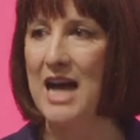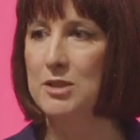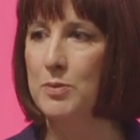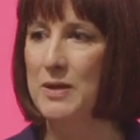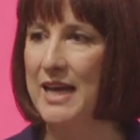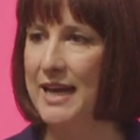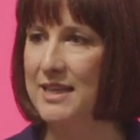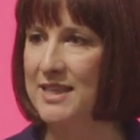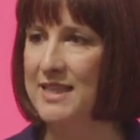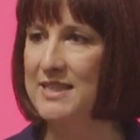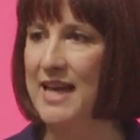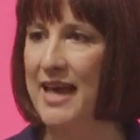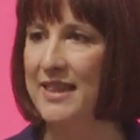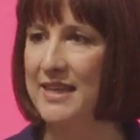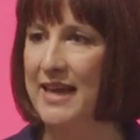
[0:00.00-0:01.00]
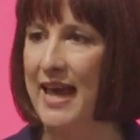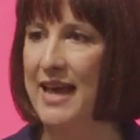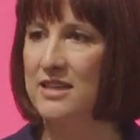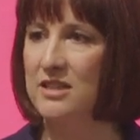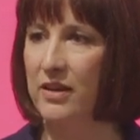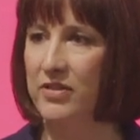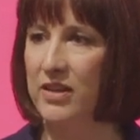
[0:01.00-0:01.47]
As we did at the
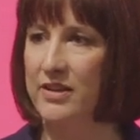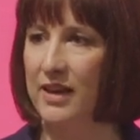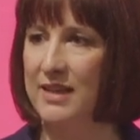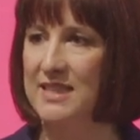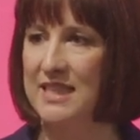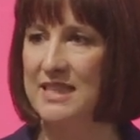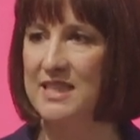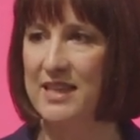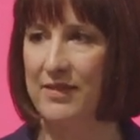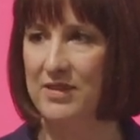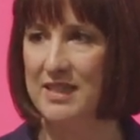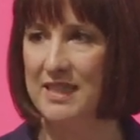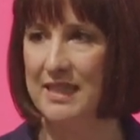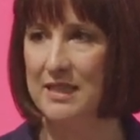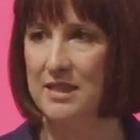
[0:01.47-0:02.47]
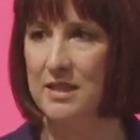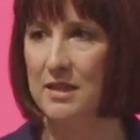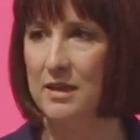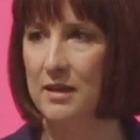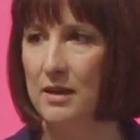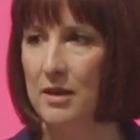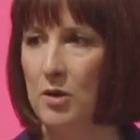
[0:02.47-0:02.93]
end of the 1970s,
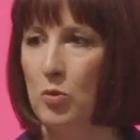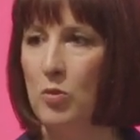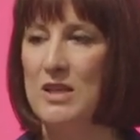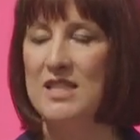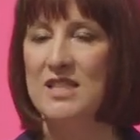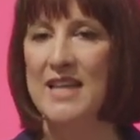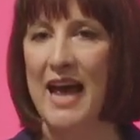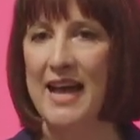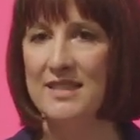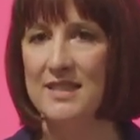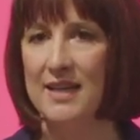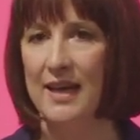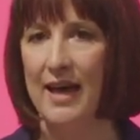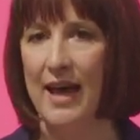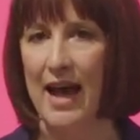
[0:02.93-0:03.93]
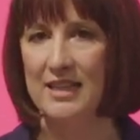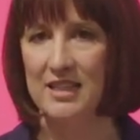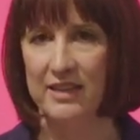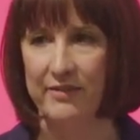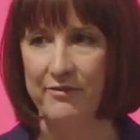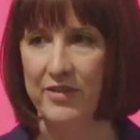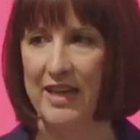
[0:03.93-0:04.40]
we stand
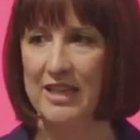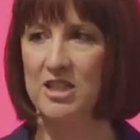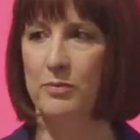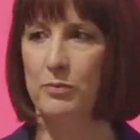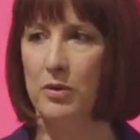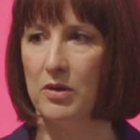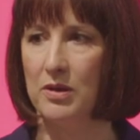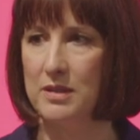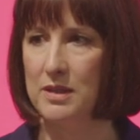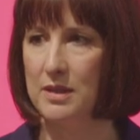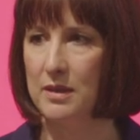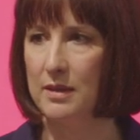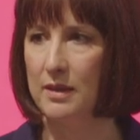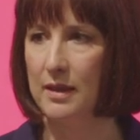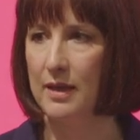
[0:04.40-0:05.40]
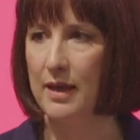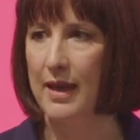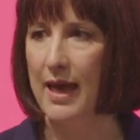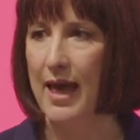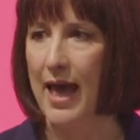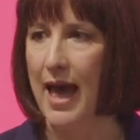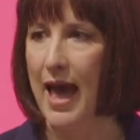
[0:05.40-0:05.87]
at an inflection point.
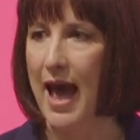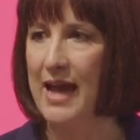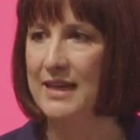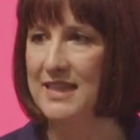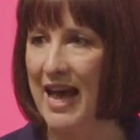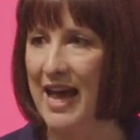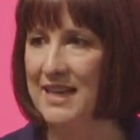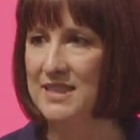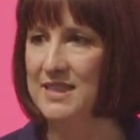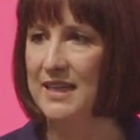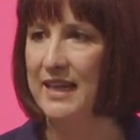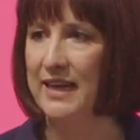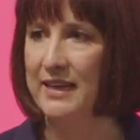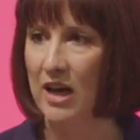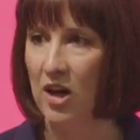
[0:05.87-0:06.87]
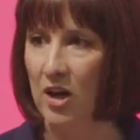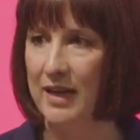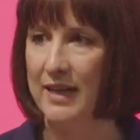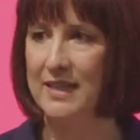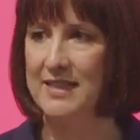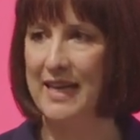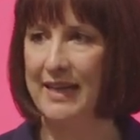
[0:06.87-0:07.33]
And as in
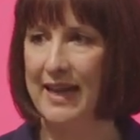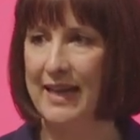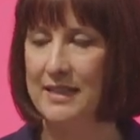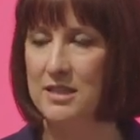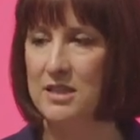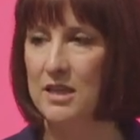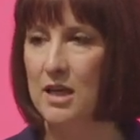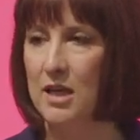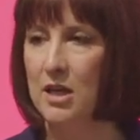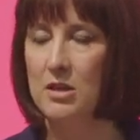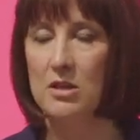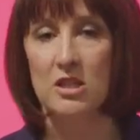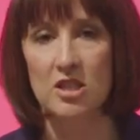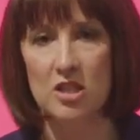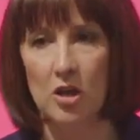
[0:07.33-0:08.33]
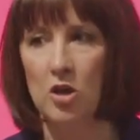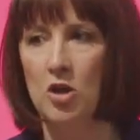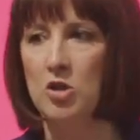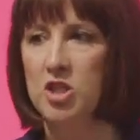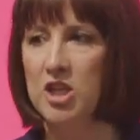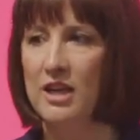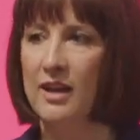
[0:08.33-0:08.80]
earlier decades, the
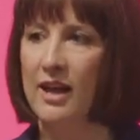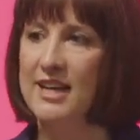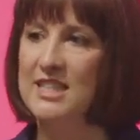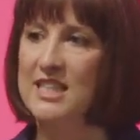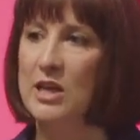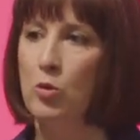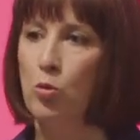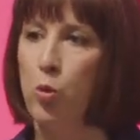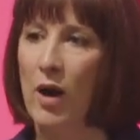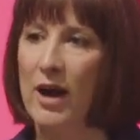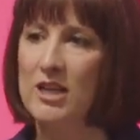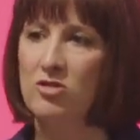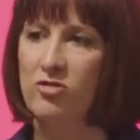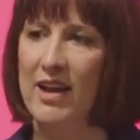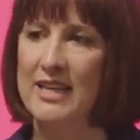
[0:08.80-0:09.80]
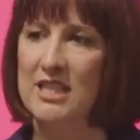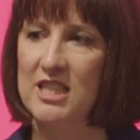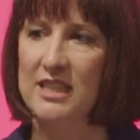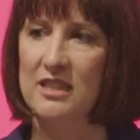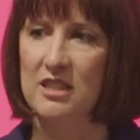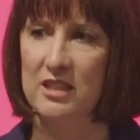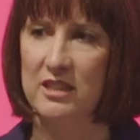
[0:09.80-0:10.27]
solution lies in
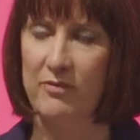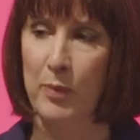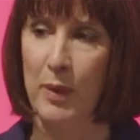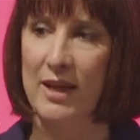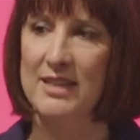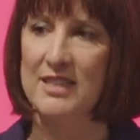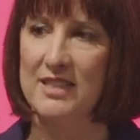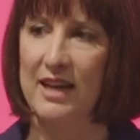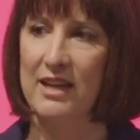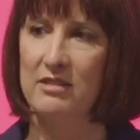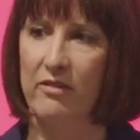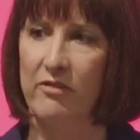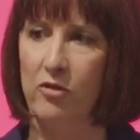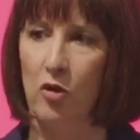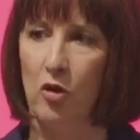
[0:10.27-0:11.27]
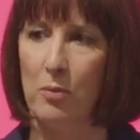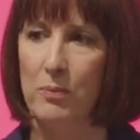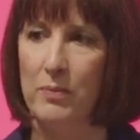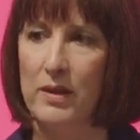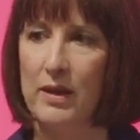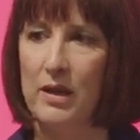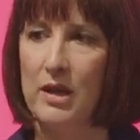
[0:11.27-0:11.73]
wide-ranging supply-side reform